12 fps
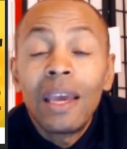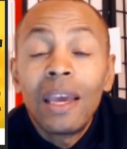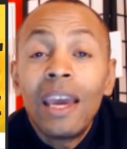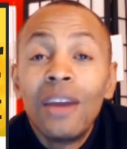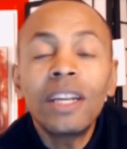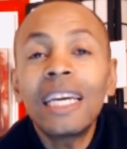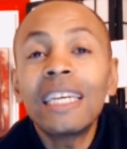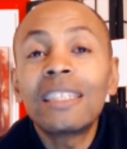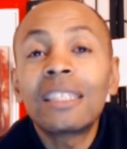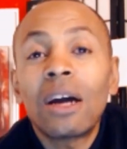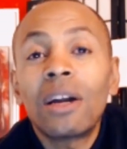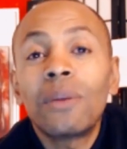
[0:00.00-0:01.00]
In order to
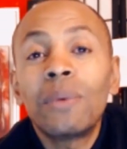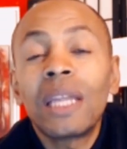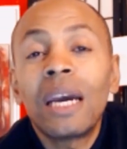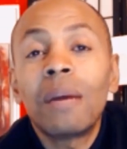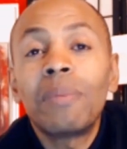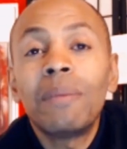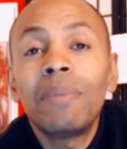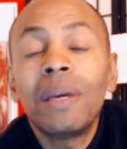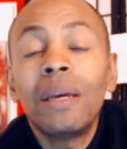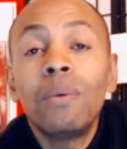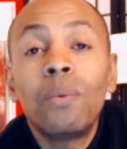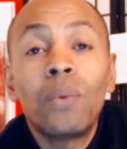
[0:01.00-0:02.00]
get started with
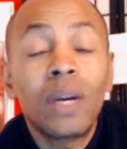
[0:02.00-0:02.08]
Airbnb,